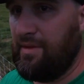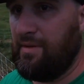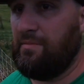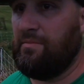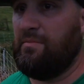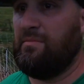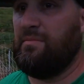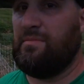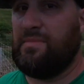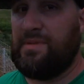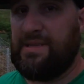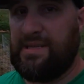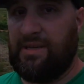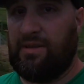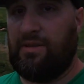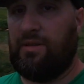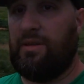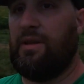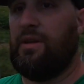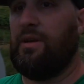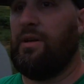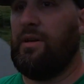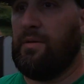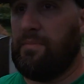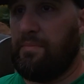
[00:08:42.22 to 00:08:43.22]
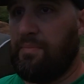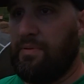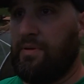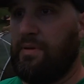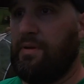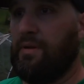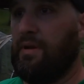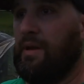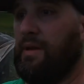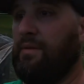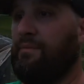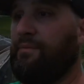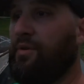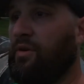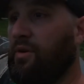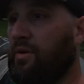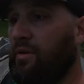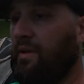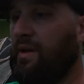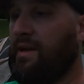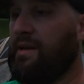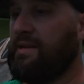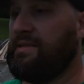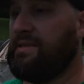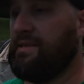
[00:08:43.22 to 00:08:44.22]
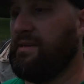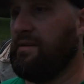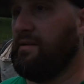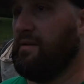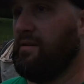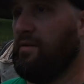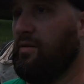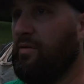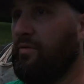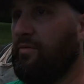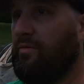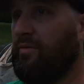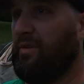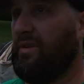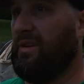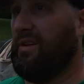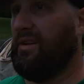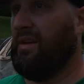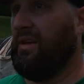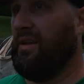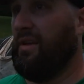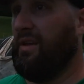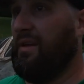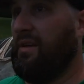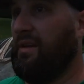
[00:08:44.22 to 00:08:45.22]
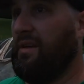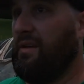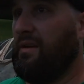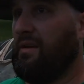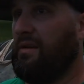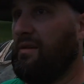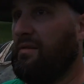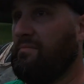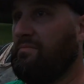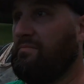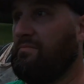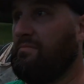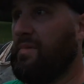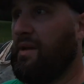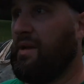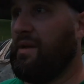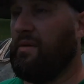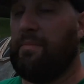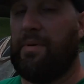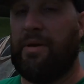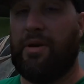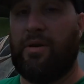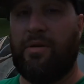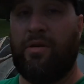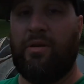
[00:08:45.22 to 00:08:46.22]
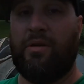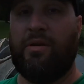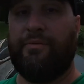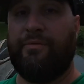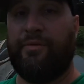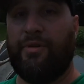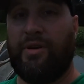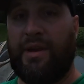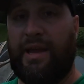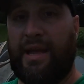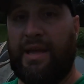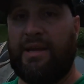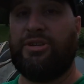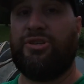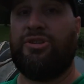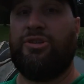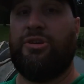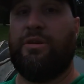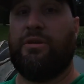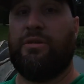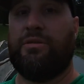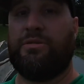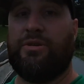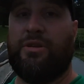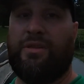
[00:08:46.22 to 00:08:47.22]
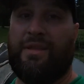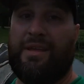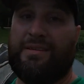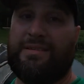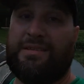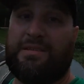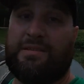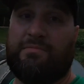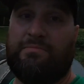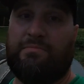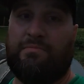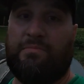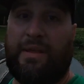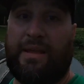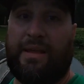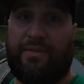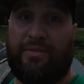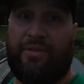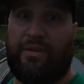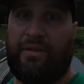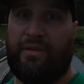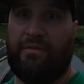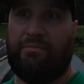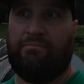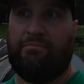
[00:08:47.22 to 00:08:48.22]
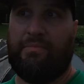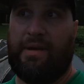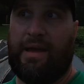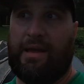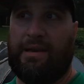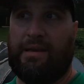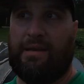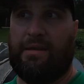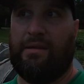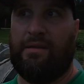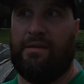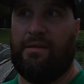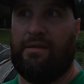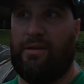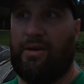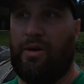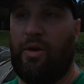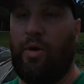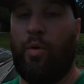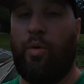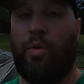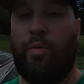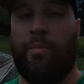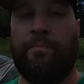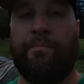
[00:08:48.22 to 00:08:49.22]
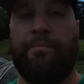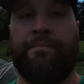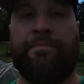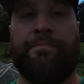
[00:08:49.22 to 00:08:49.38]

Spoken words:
them till it up and fertilize it and hopefully make a better garden for next year. So that's the idea and the goal.